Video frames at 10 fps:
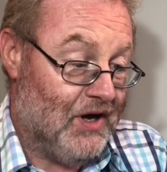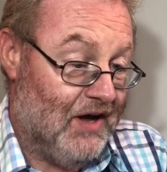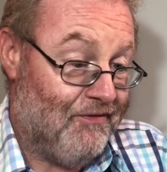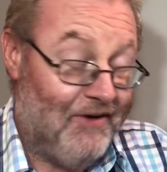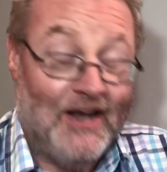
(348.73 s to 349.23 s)

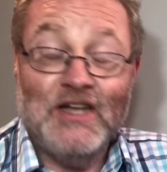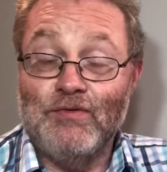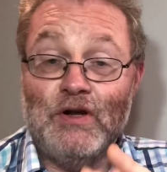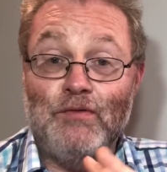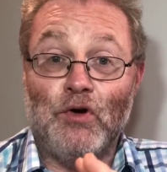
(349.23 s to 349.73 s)

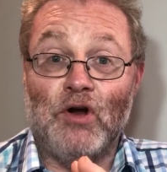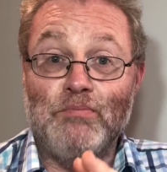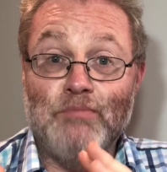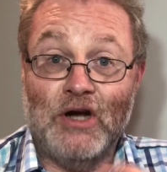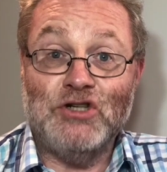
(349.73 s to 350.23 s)
effectively, we've got a
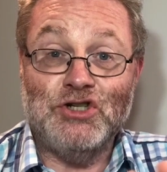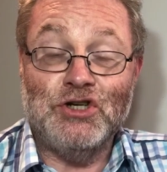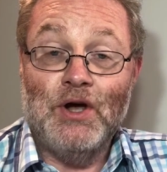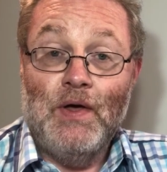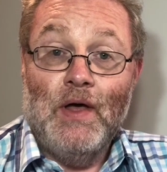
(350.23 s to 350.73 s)

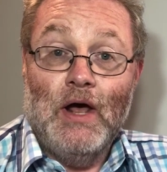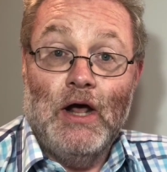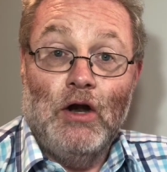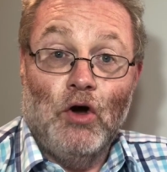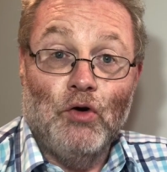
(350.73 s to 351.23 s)
much
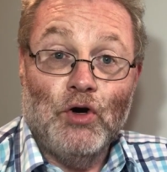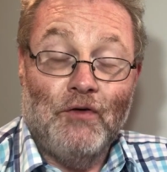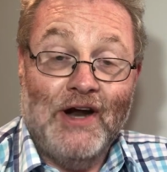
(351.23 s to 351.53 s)
longer